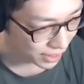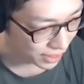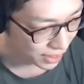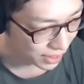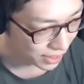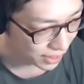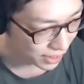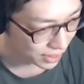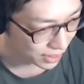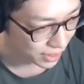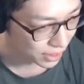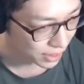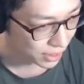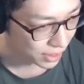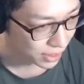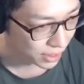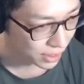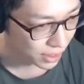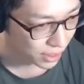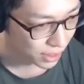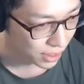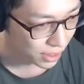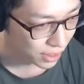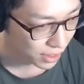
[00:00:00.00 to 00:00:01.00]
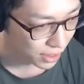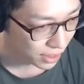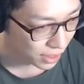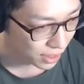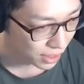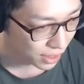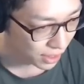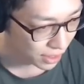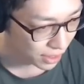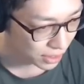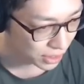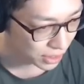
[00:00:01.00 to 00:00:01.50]
No, you're I fine. I think
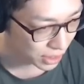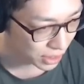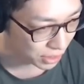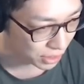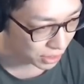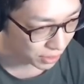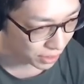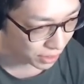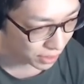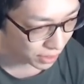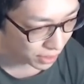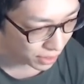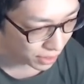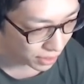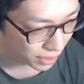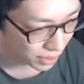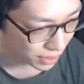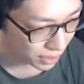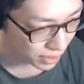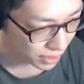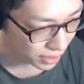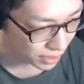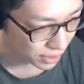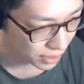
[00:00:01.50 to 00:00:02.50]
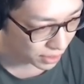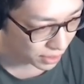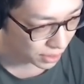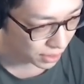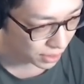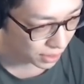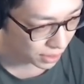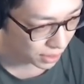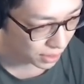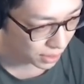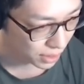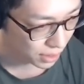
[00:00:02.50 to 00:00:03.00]
double jump fair there might
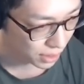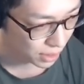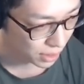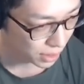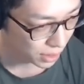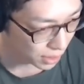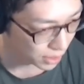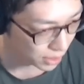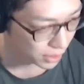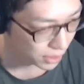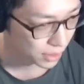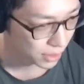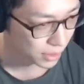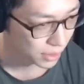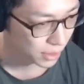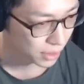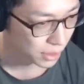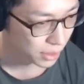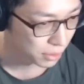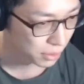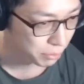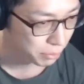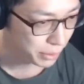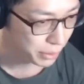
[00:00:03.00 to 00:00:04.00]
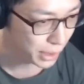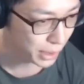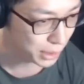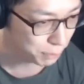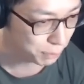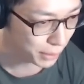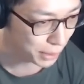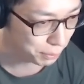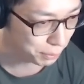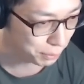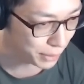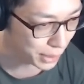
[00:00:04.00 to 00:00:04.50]
have hit, but I'm not sure. Please,
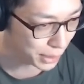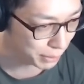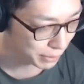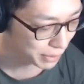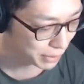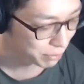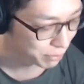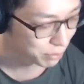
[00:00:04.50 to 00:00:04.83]
please, please.